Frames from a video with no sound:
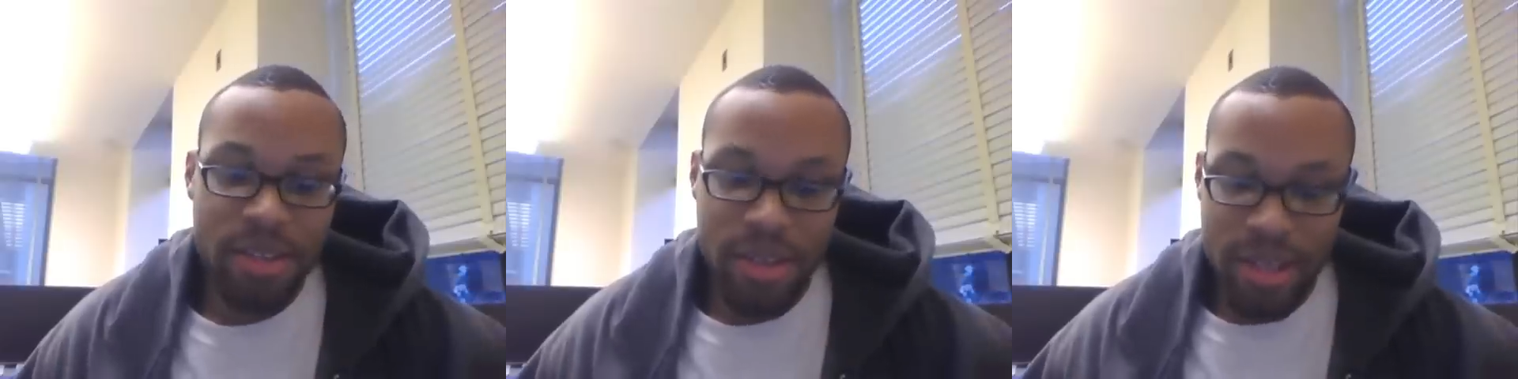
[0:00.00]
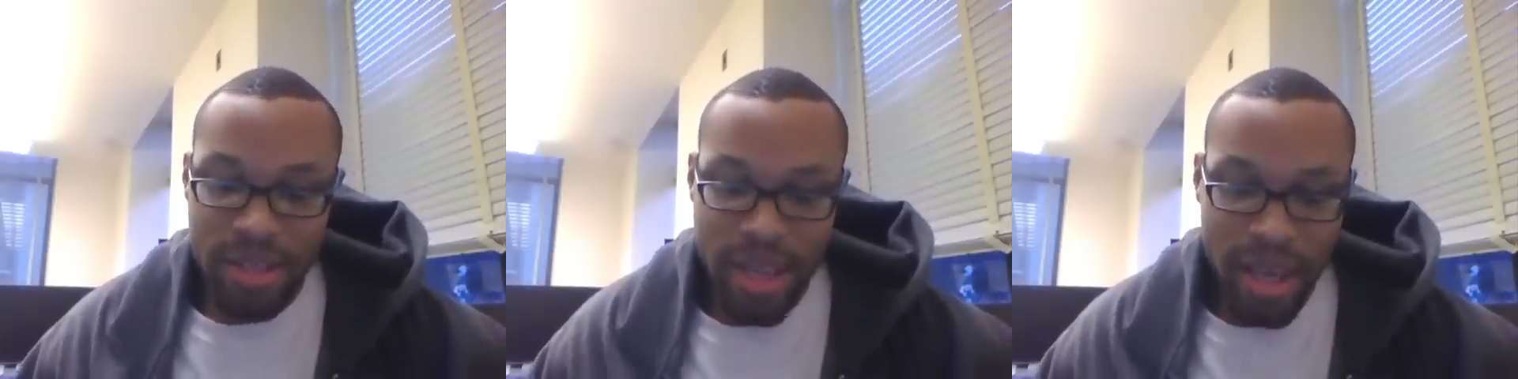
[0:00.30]
So you
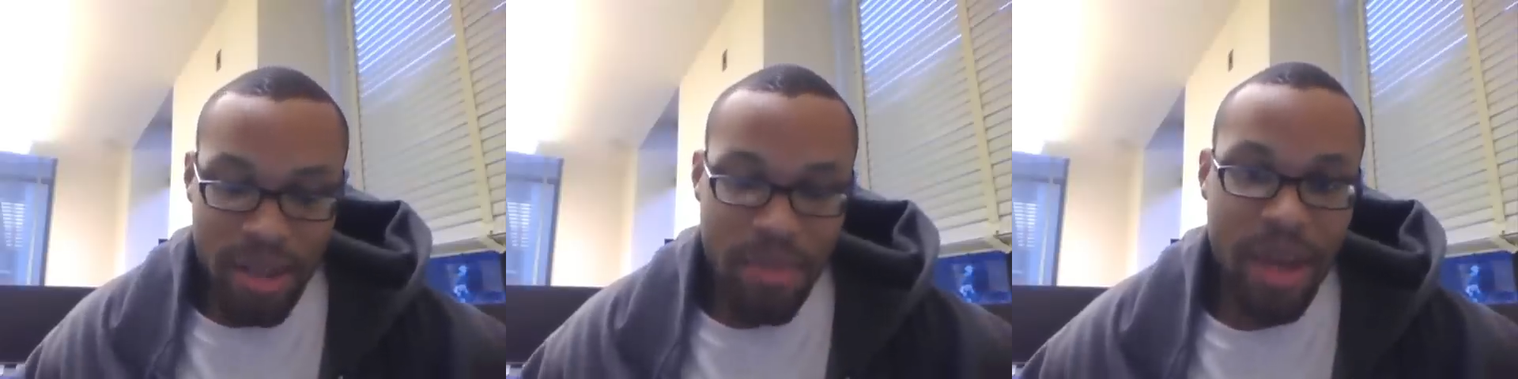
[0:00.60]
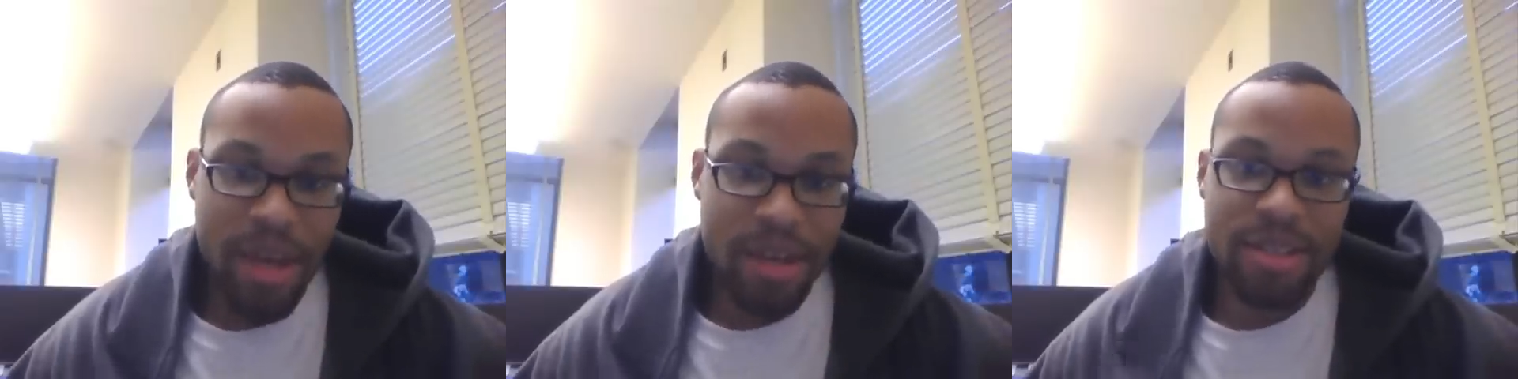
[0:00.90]
can scan the
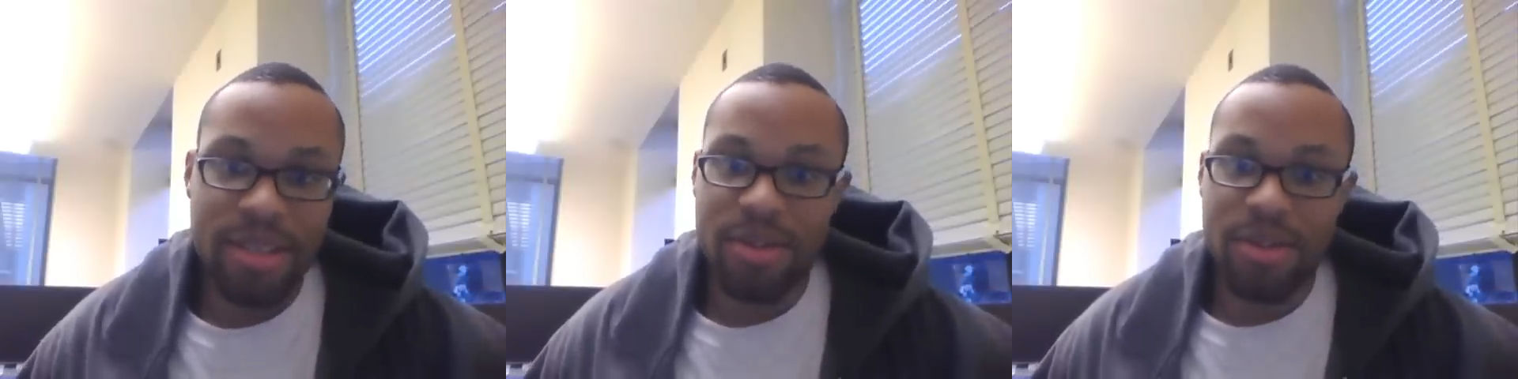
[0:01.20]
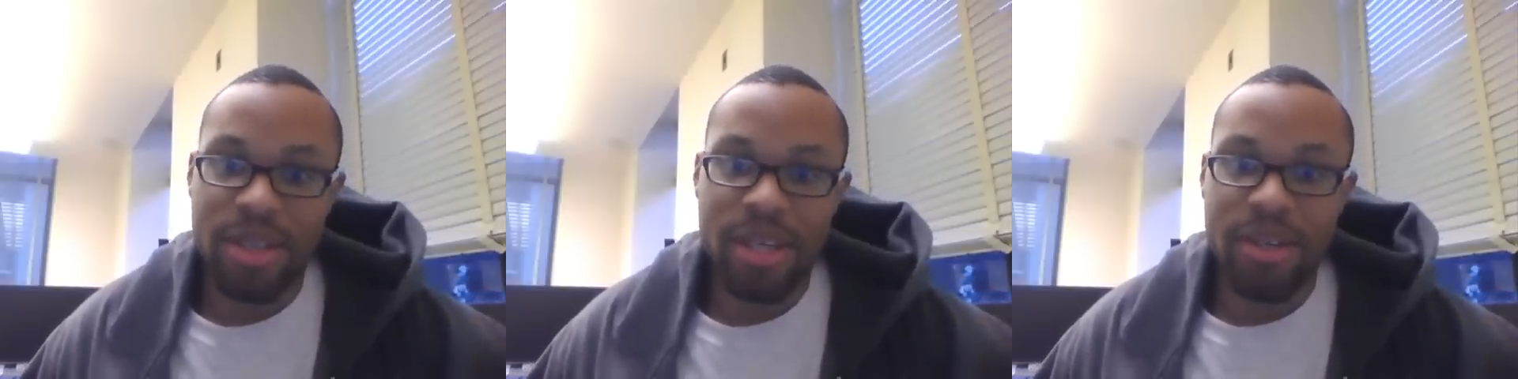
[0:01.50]
page and it
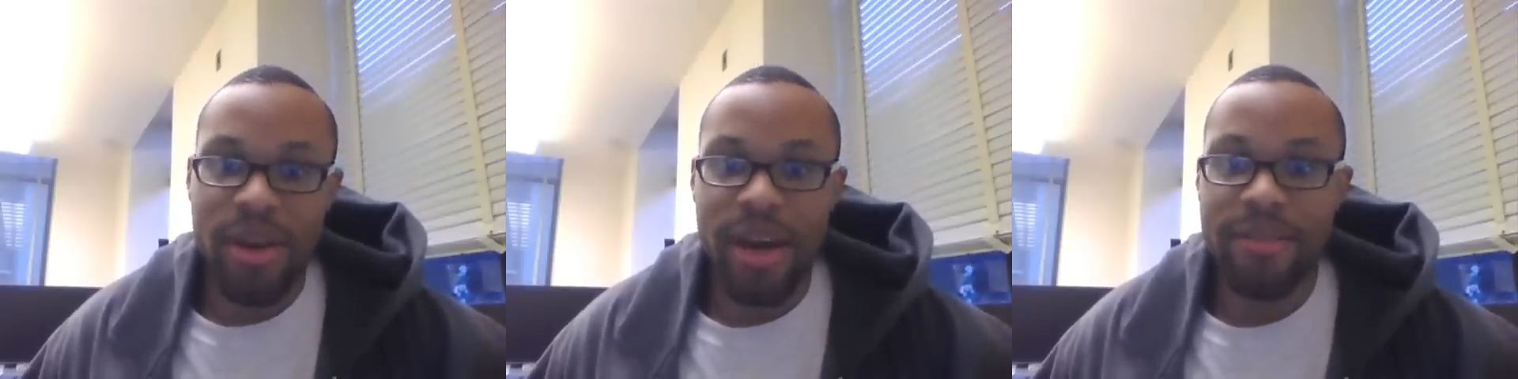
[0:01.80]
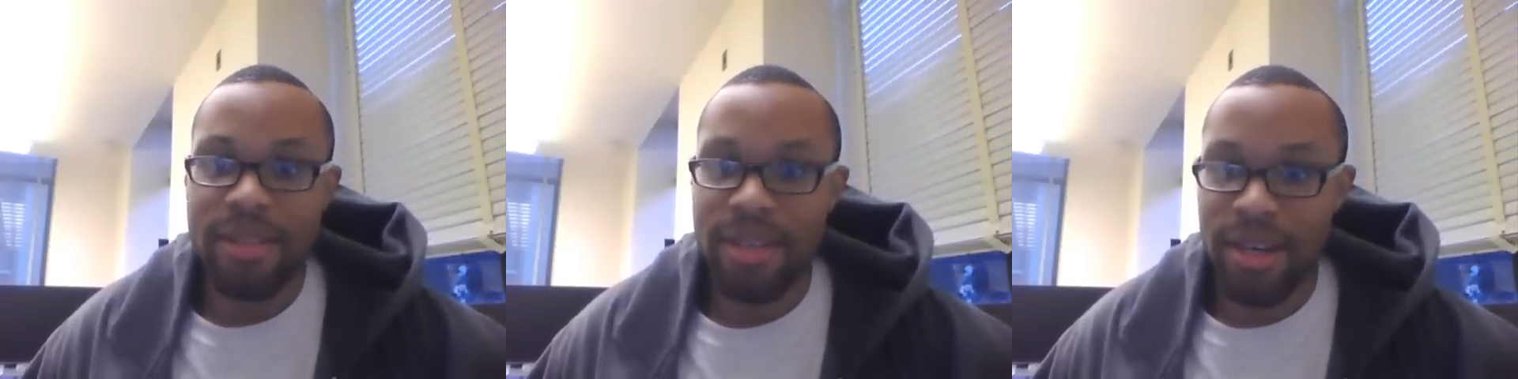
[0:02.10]
will take you
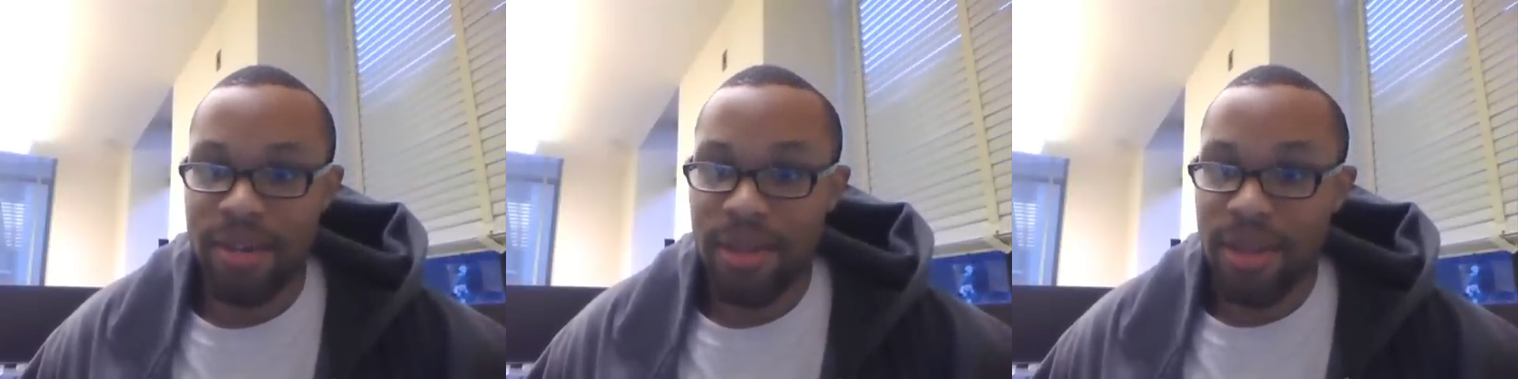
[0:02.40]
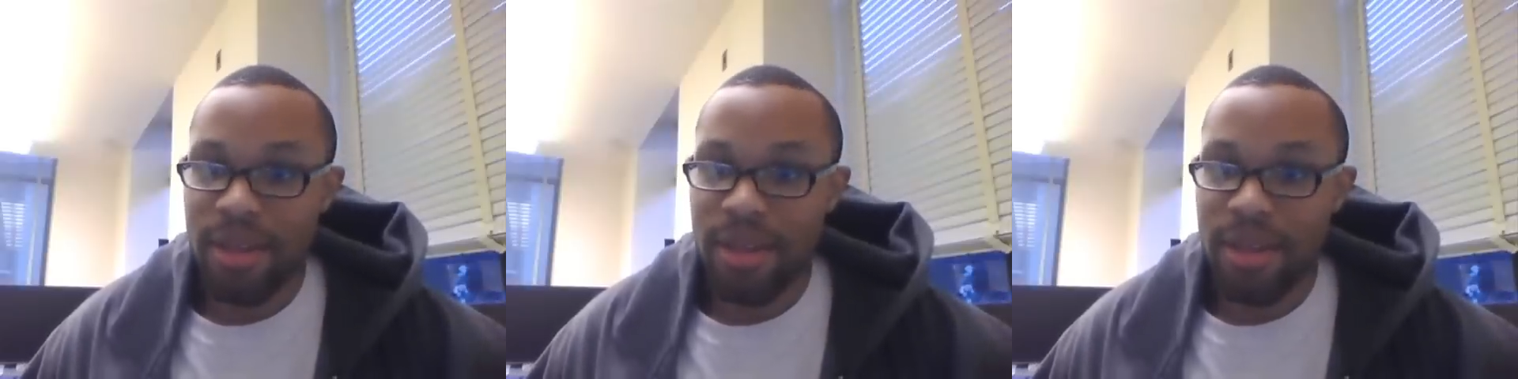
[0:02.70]
half the time.